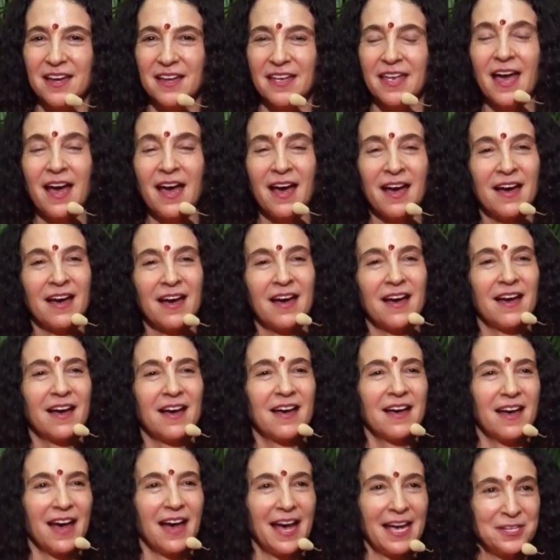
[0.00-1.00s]
Yeah,
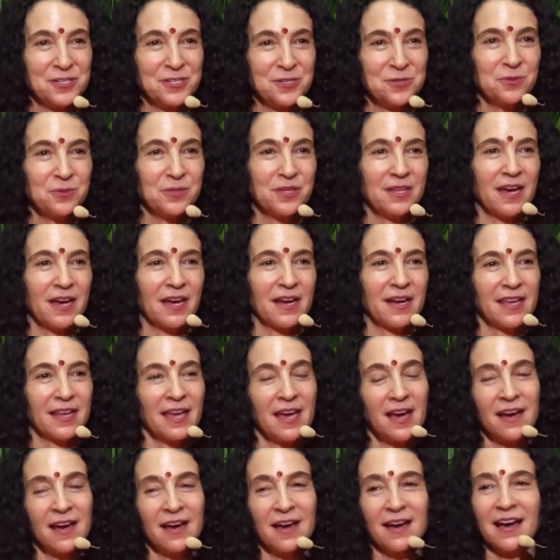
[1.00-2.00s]
I do that.
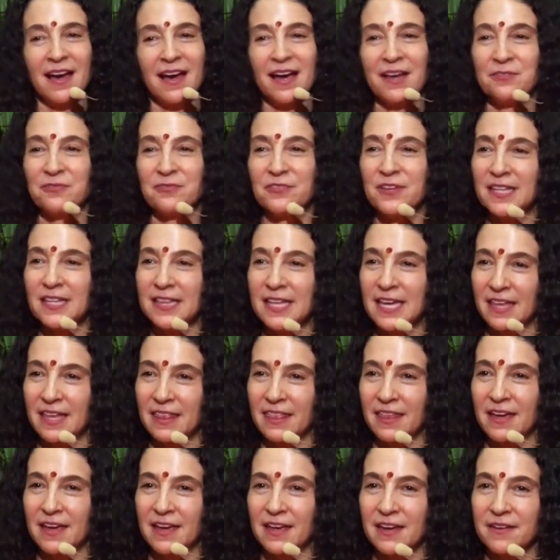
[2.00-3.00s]
Yeah, I feel
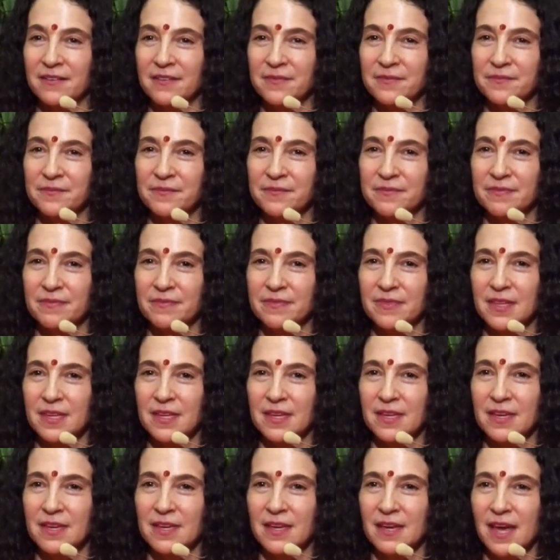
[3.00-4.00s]
like that.
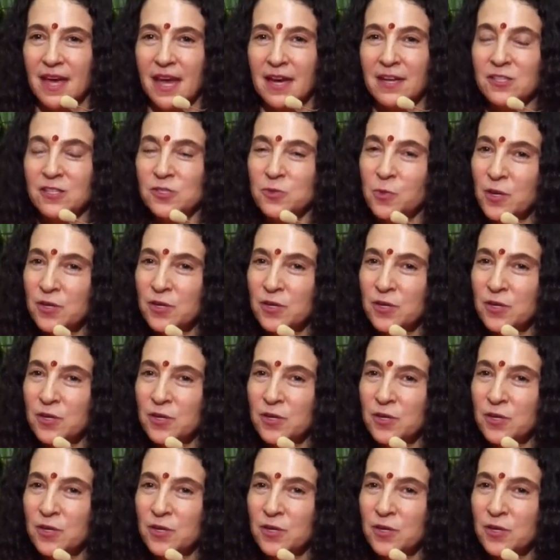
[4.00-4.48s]
And it's